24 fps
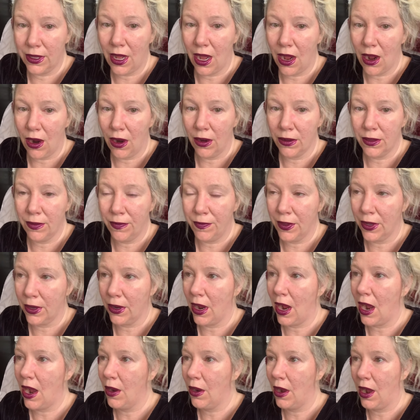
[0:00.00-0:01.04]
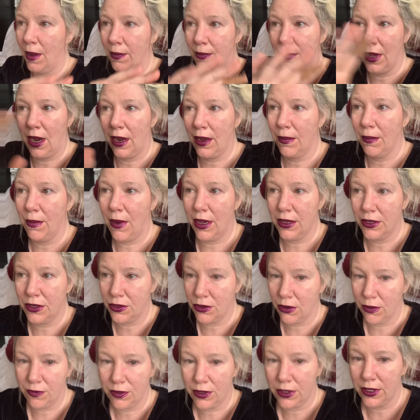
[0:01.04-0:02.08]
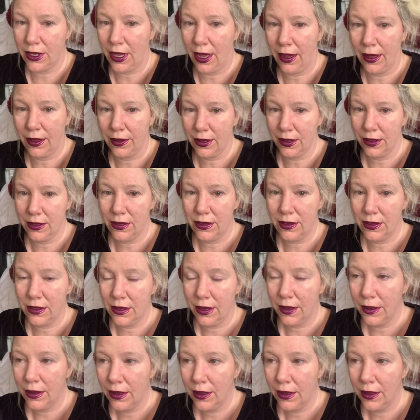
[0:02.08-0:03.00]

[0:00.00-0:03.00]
not hard to figure out. I'm not a maestro for saying this.